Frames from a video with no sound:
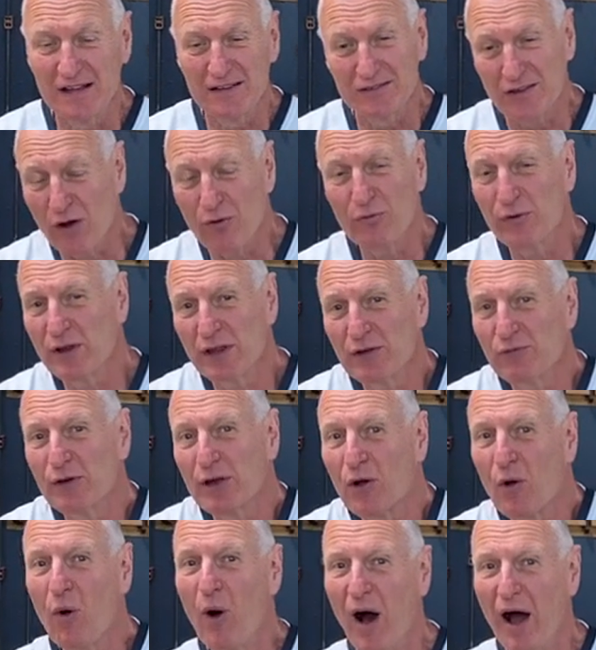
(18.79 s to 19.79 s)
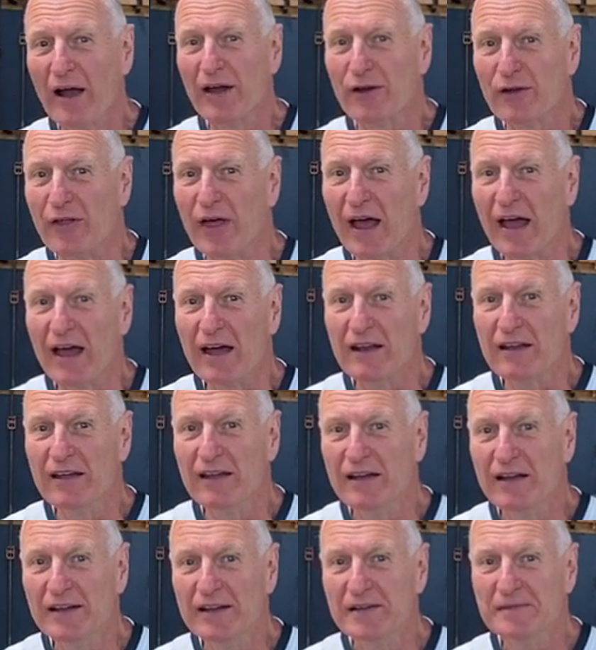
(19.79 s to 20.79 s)
don't really require
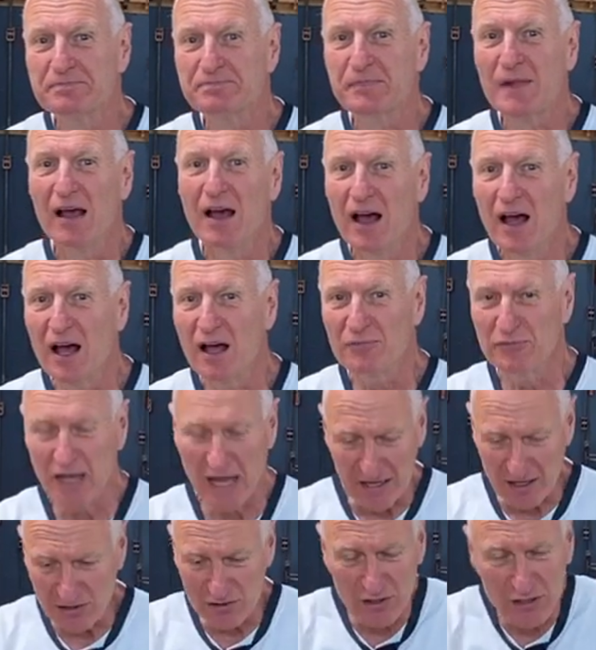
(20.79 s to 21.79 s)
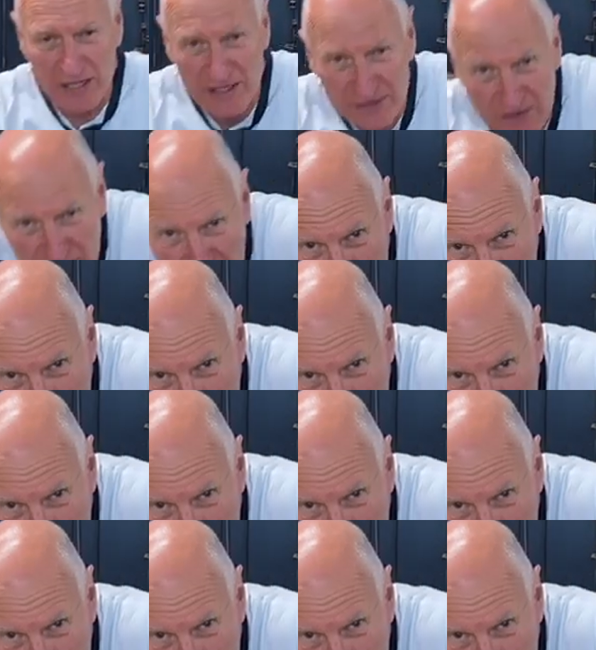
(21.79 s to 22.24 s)
that. Take a look at this